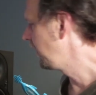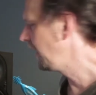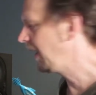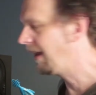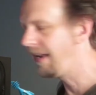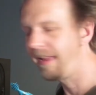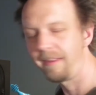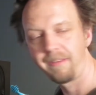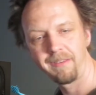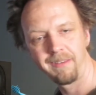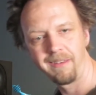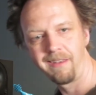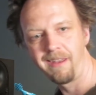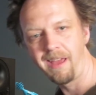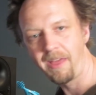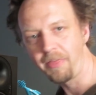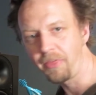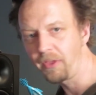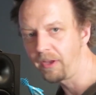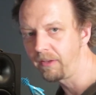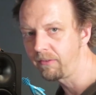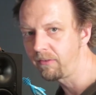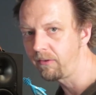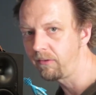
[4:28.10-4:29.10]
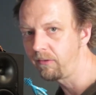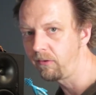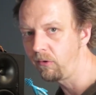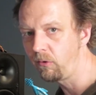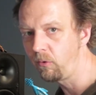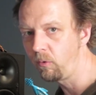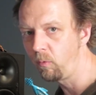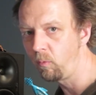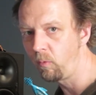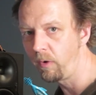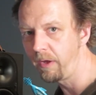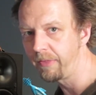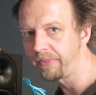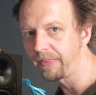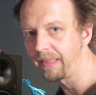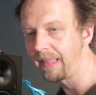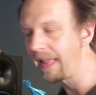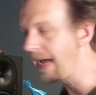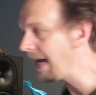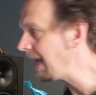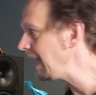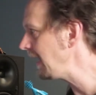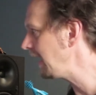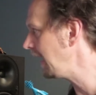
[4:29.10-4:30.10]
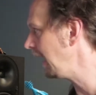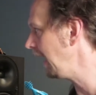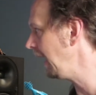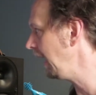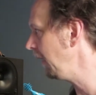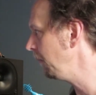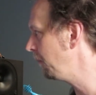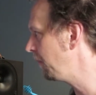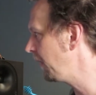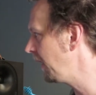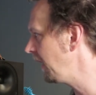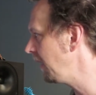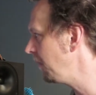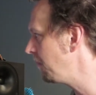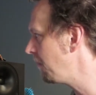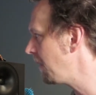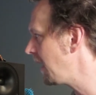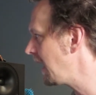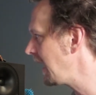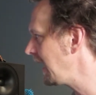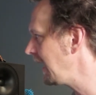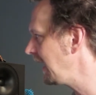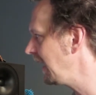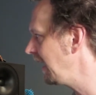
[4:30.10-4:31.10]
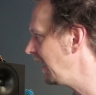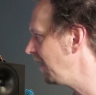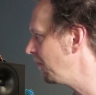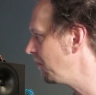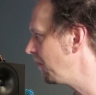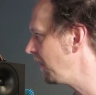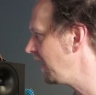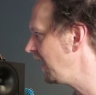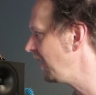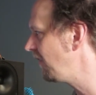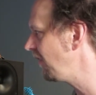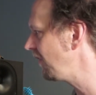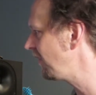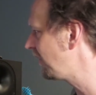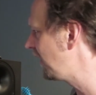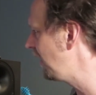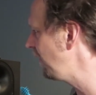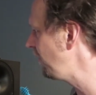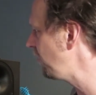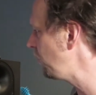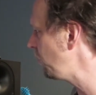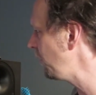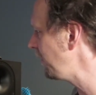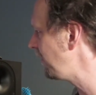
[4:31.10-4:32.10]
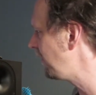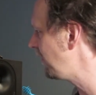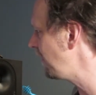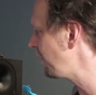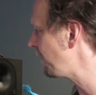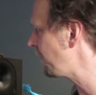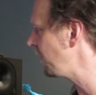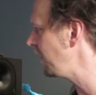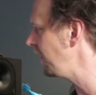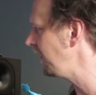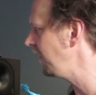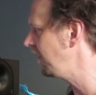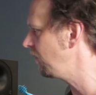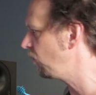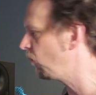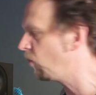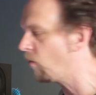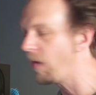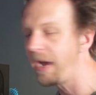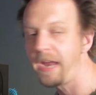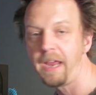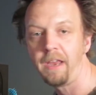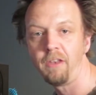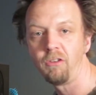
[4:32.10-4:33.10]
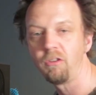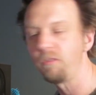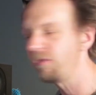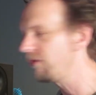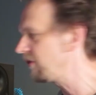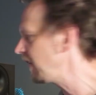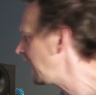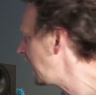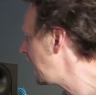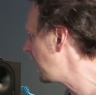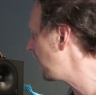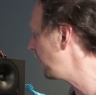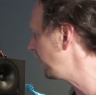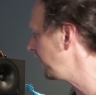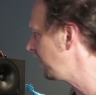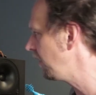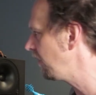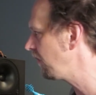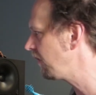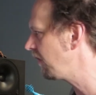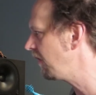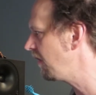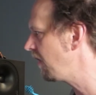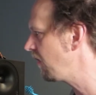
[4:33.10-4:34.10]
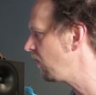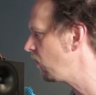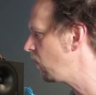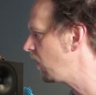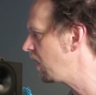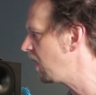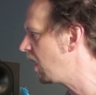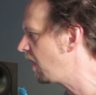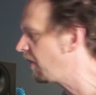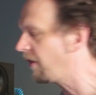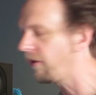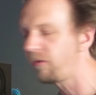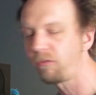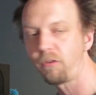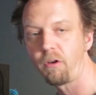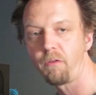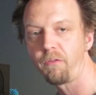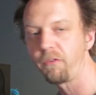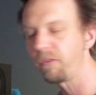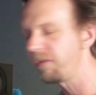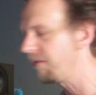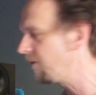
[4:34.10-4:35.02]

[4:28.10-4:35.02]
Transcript: It has nothing to do with lightning, but it just gives you a different range of sound. Here's another one on the surface